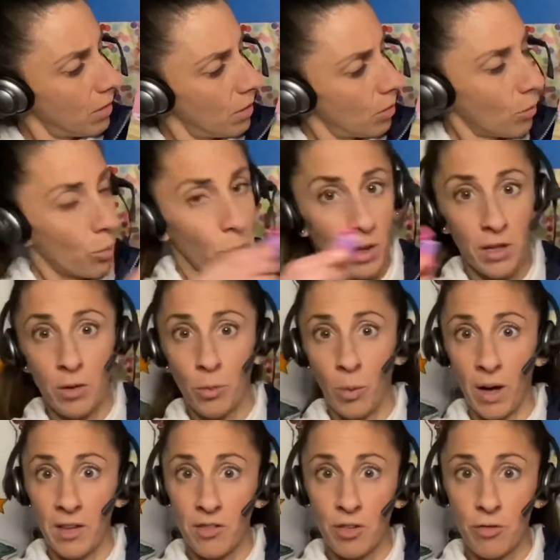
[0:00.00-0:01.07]
what you
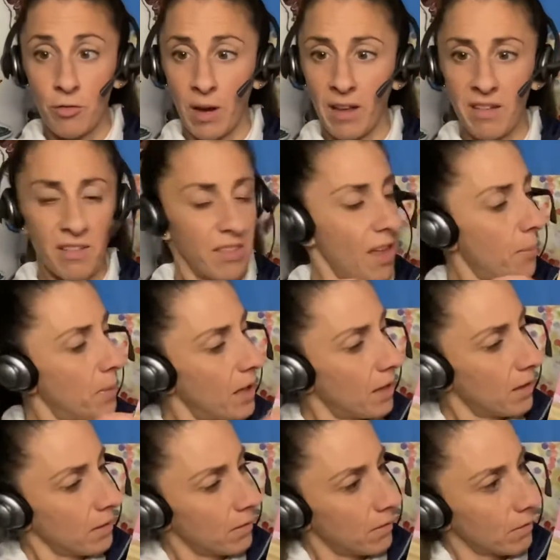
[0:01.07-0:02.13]
want to dress them
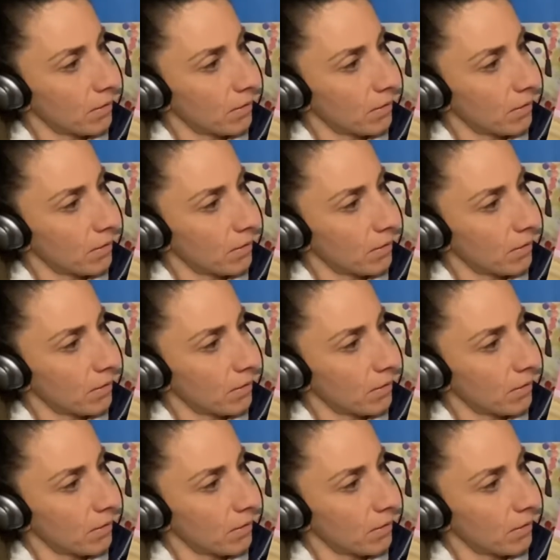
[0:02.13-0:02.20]
in.